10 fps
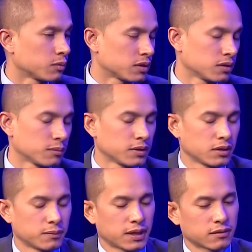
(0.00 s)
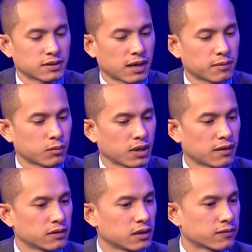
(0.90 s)
with the limited amount of time that we
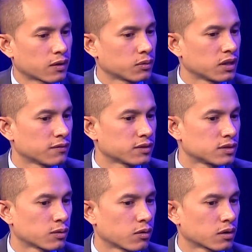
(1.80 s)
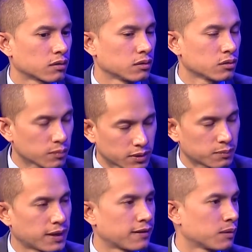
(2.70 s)
have left, I would love to talk a little bit
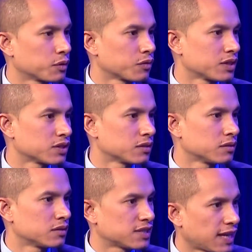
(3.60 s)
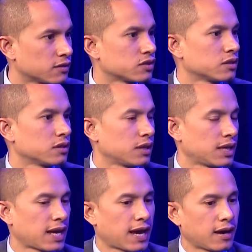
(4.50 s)
about immigration detention
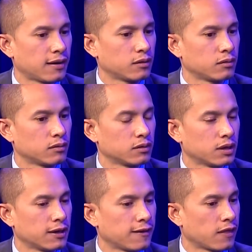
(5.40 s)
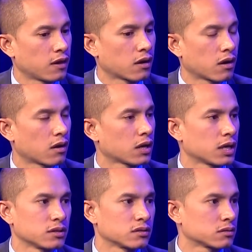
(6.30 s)
and how there
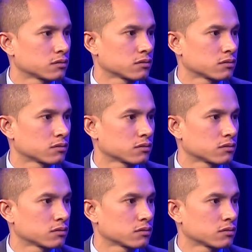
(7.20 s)
is